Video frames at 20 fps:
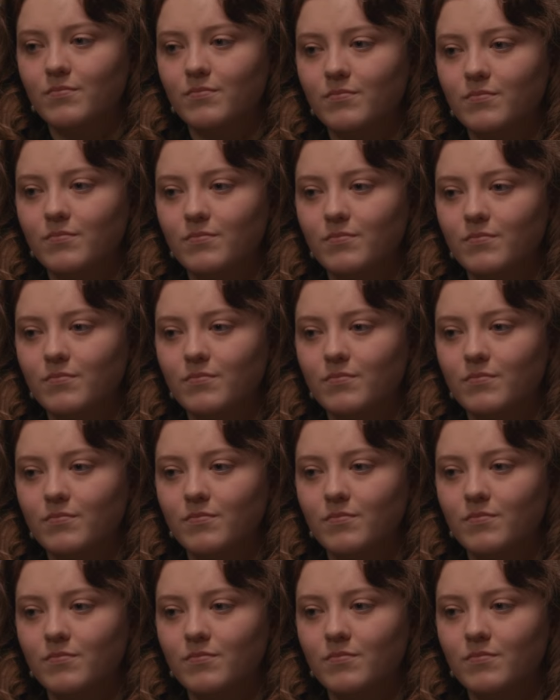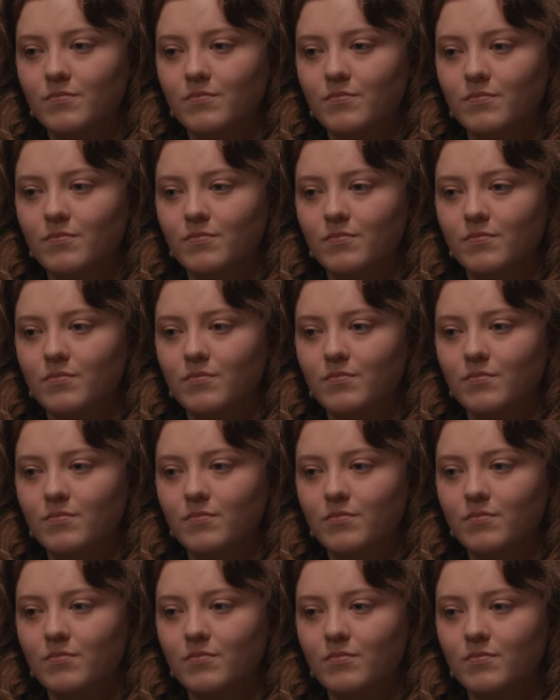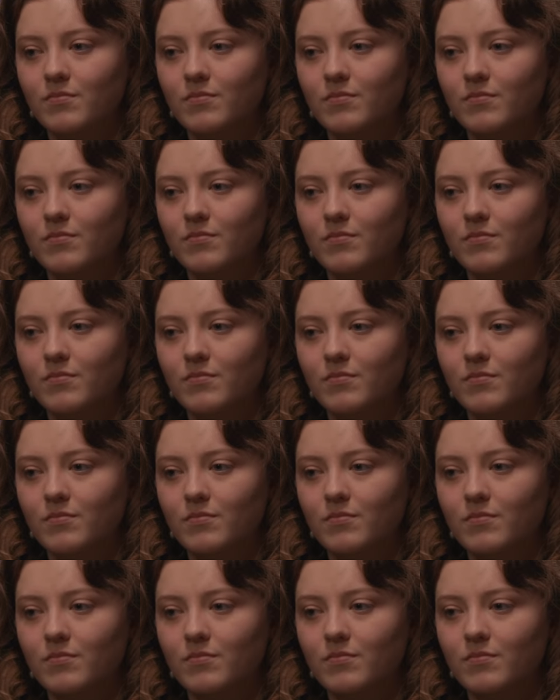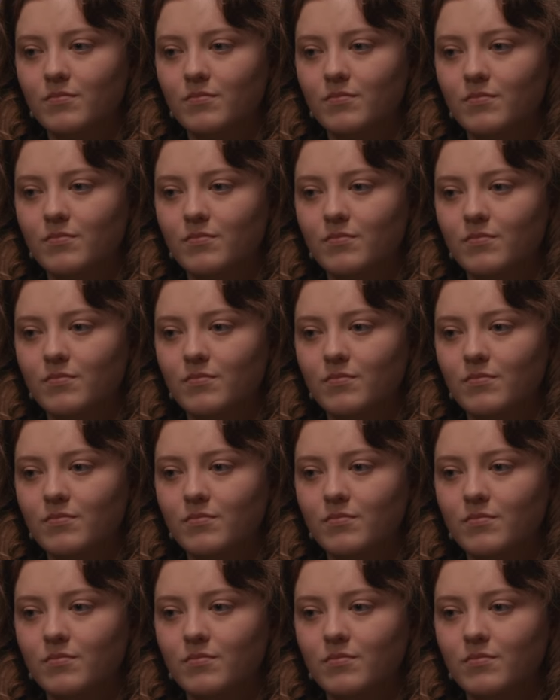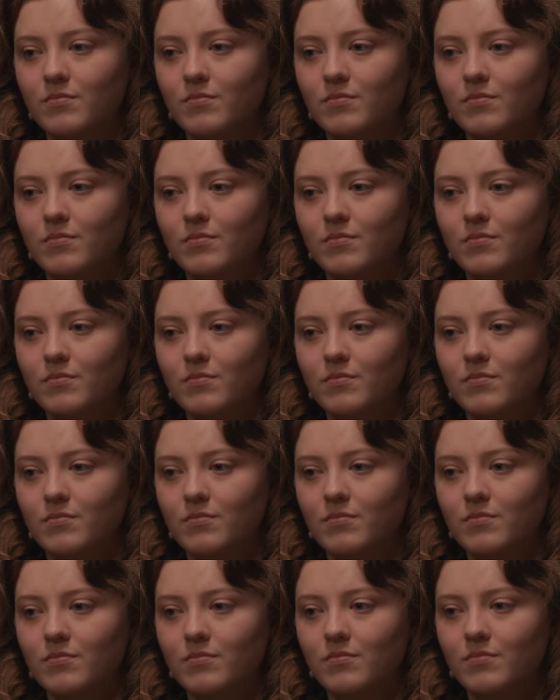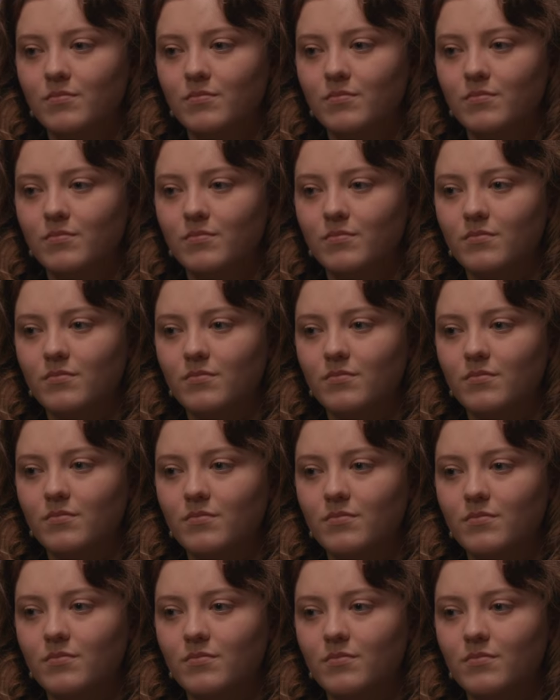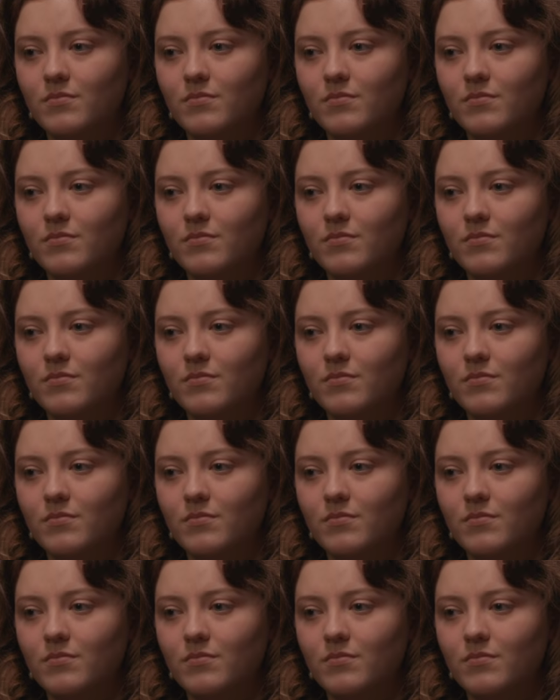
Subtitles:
No one is speaking in this clip.